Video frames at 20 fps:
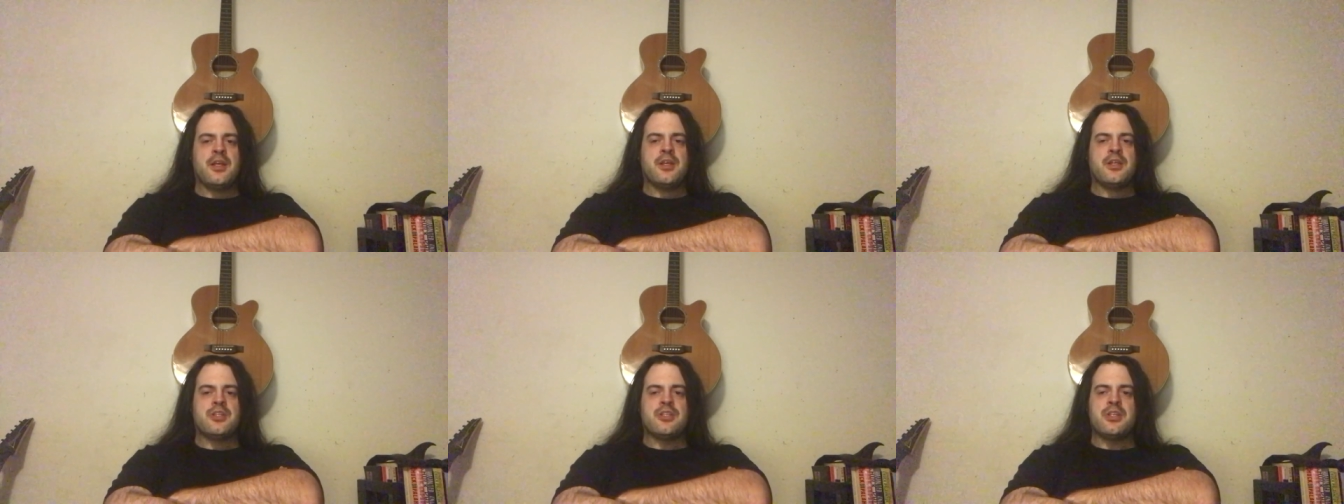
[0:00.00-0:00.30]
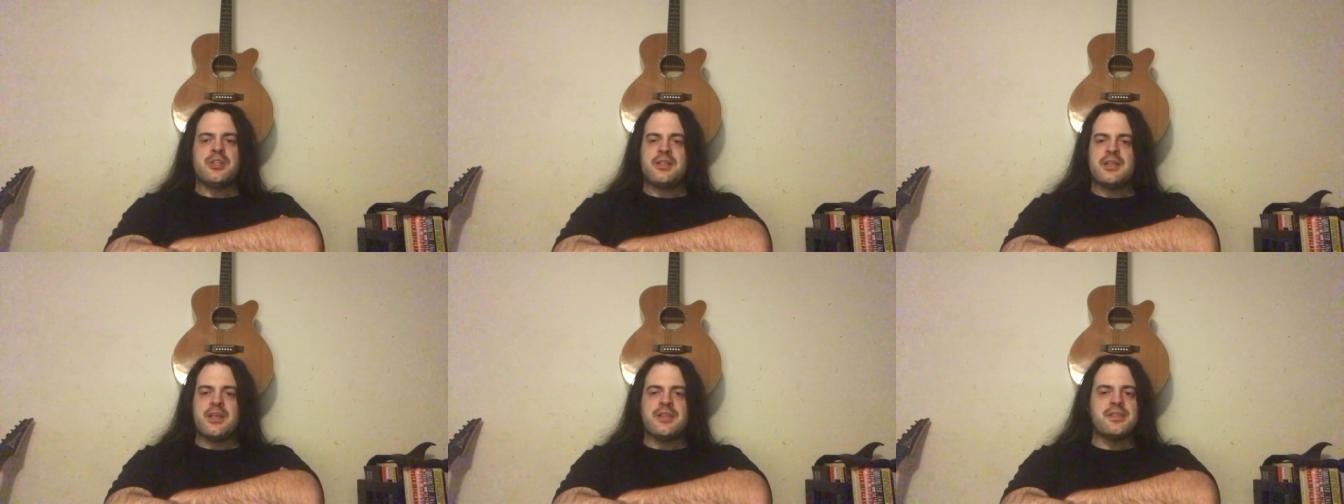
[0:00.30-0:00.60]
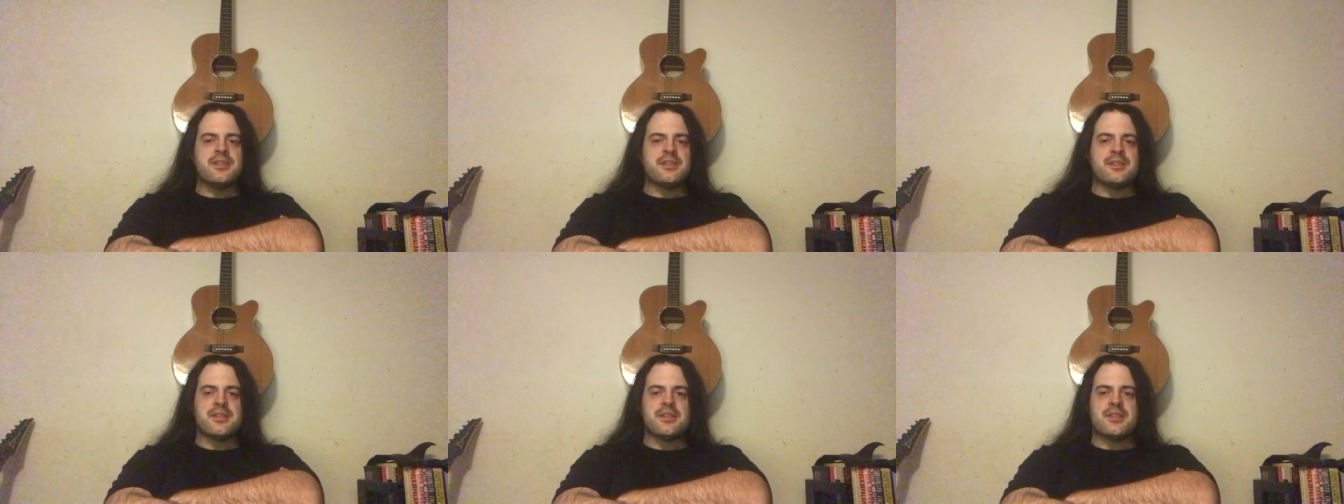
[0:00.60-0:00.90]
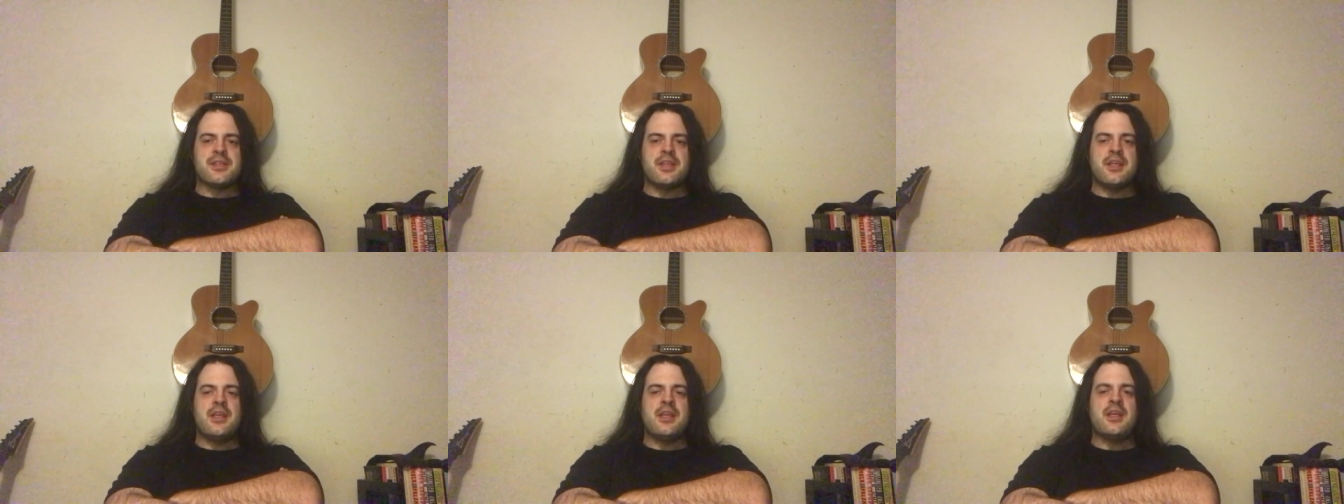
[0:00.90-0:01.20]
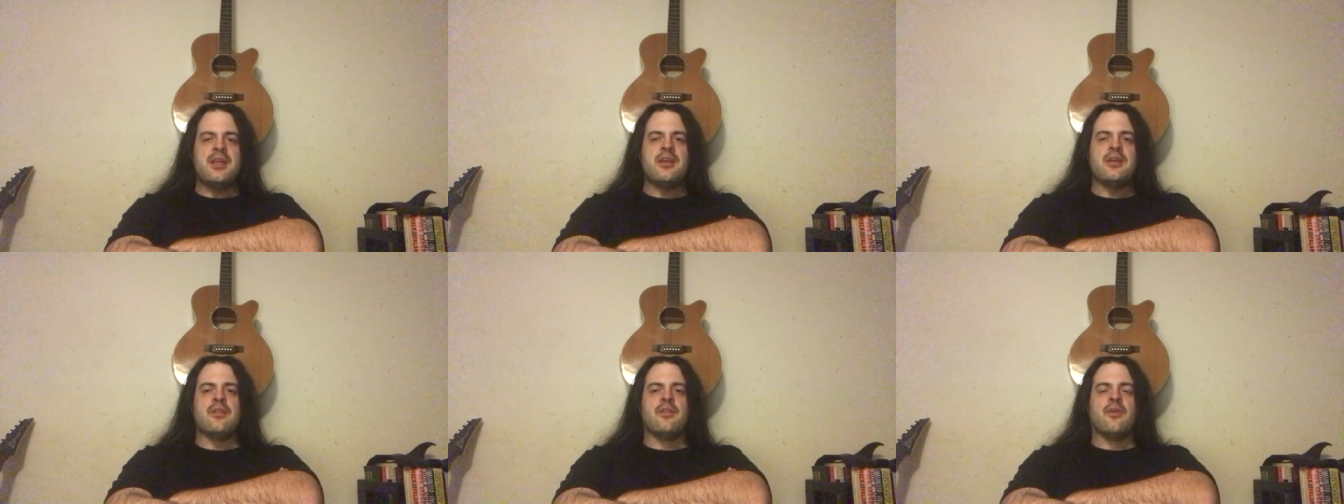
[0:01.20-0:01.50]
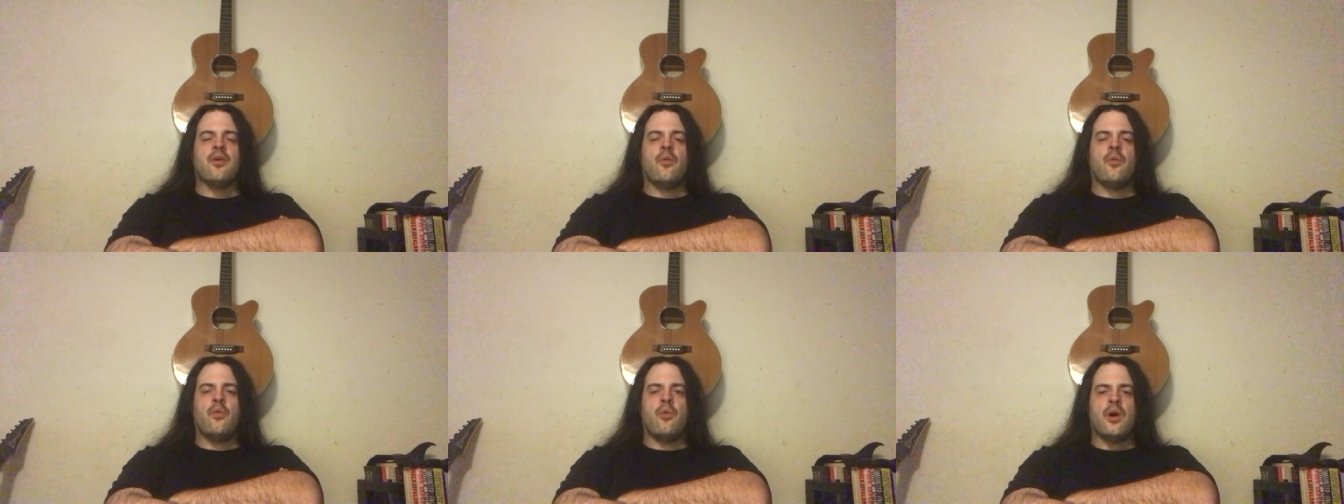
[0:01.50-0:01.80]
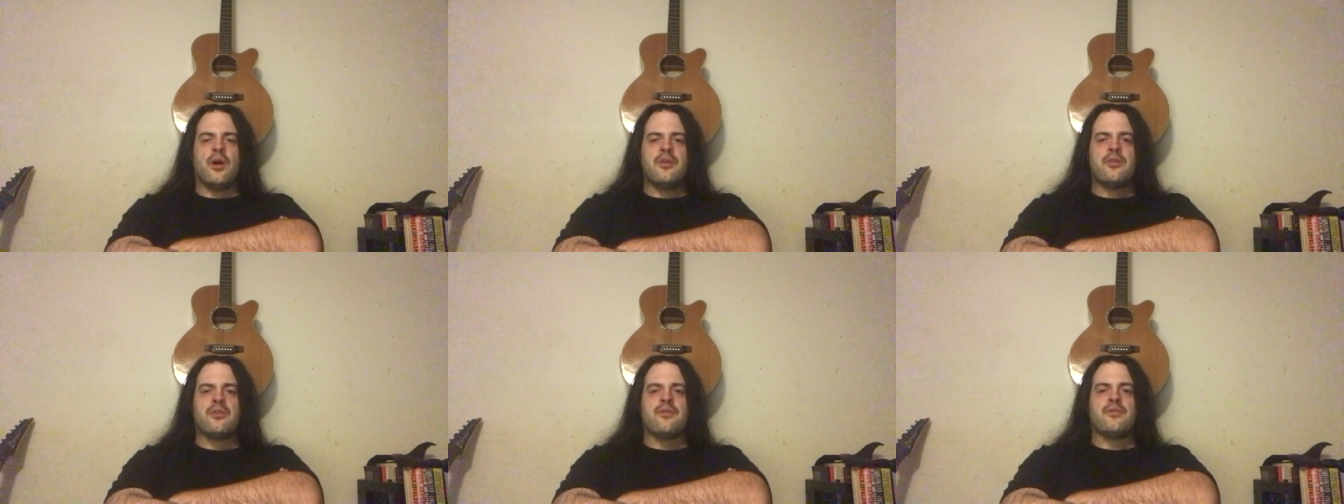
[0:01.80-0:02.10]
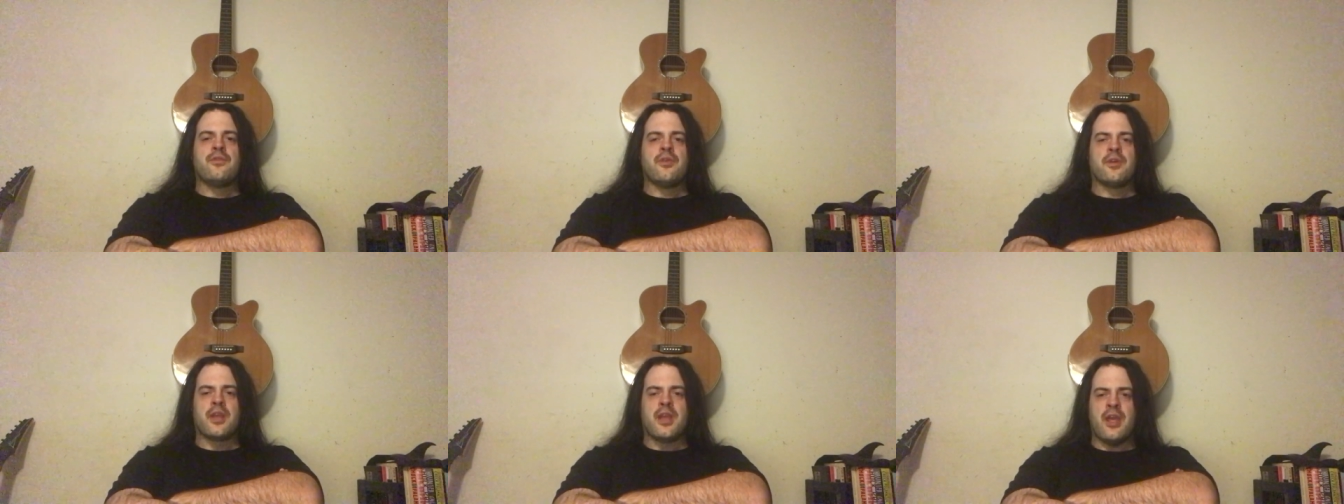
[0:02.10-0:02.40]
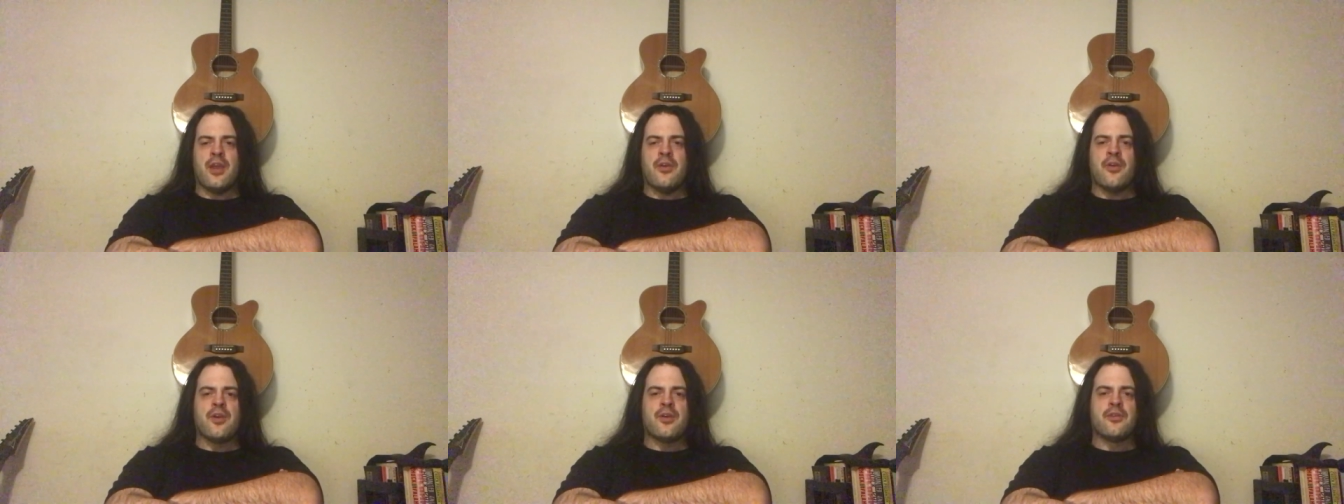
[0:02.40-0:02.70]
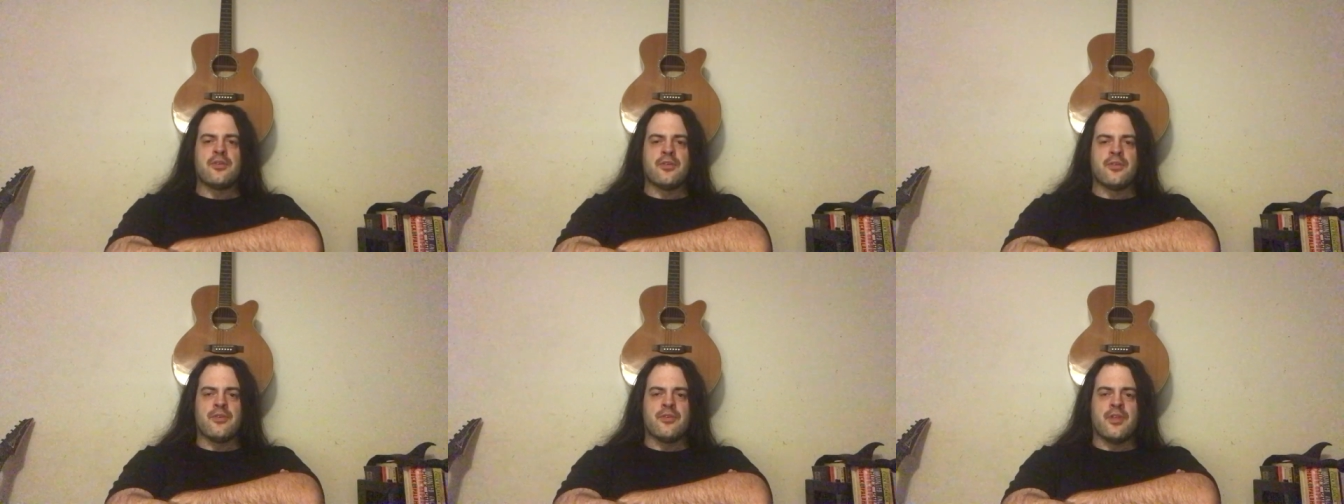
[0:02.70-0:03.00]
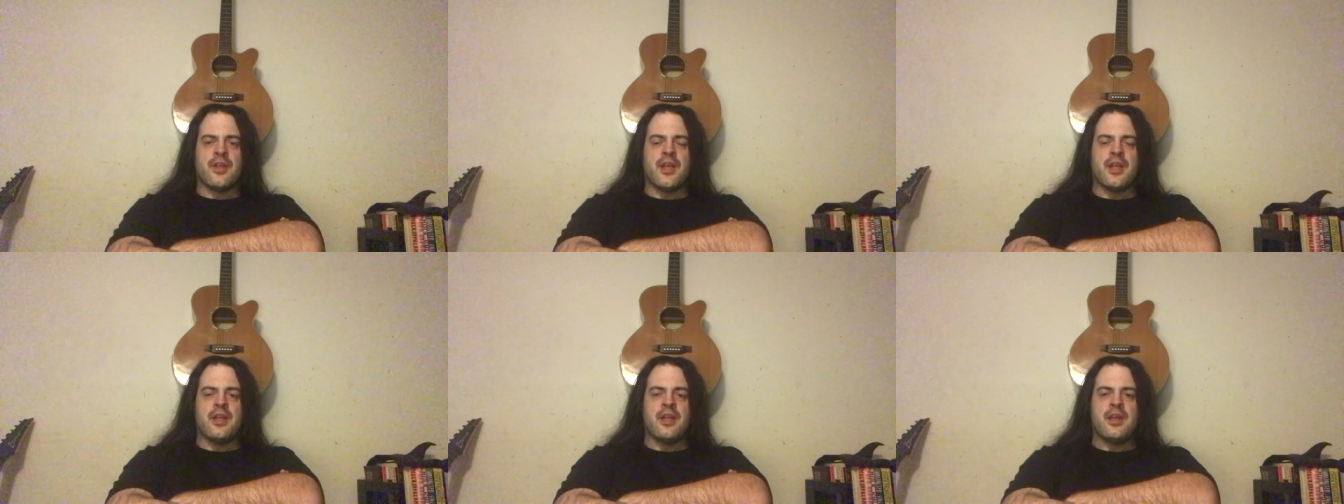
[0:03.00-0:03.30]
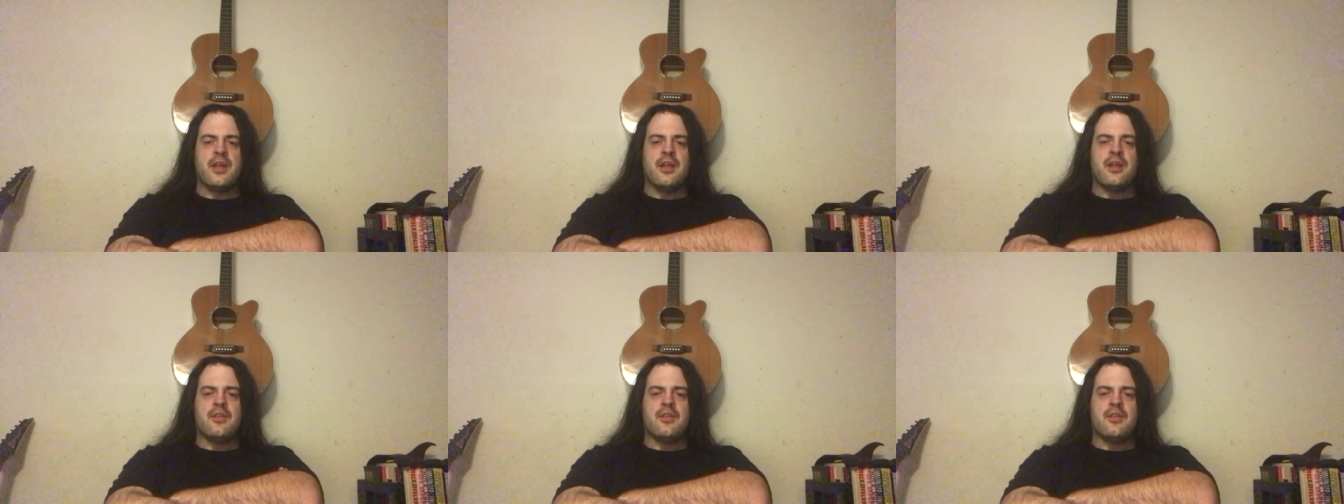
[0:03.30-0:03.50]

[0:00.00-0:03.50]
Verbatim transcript: She doesn't see the wonderful character that